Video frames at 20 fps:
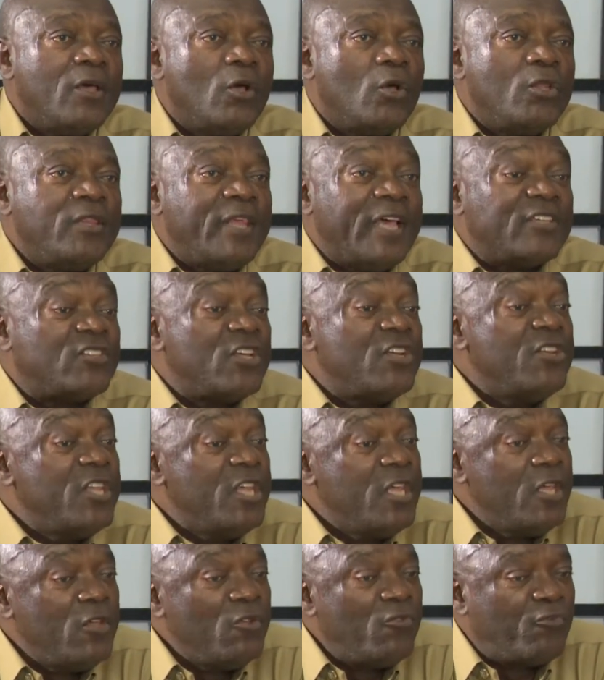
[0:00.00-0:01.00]
There's a
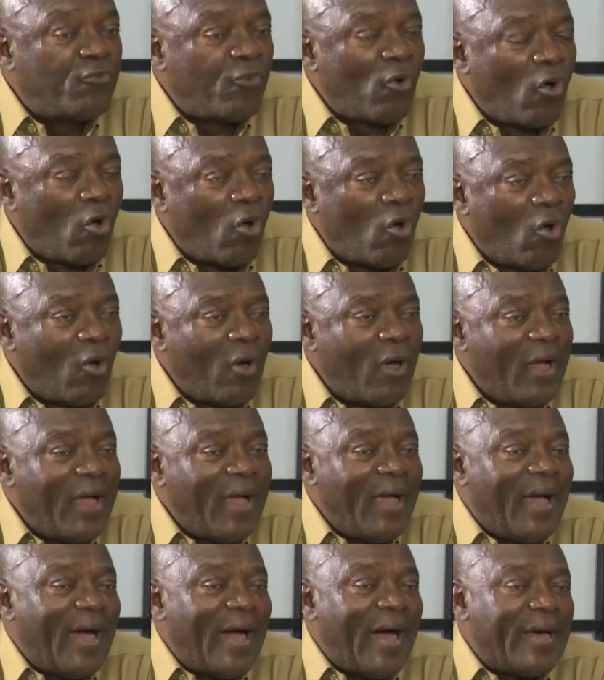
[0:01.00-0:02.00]
need for
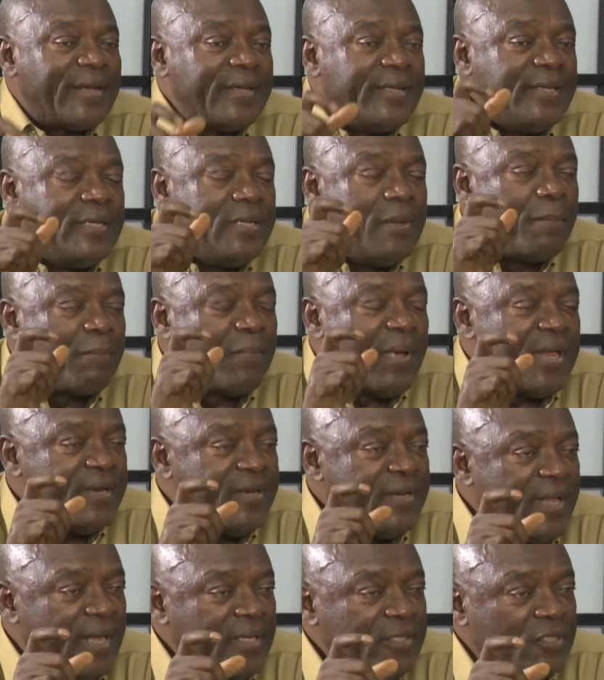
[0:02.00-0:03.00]
an
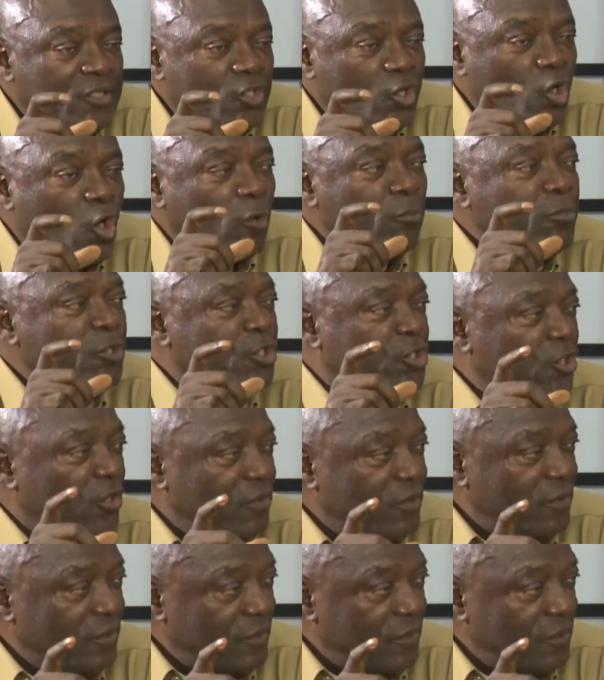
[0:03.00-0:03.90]
independent commission.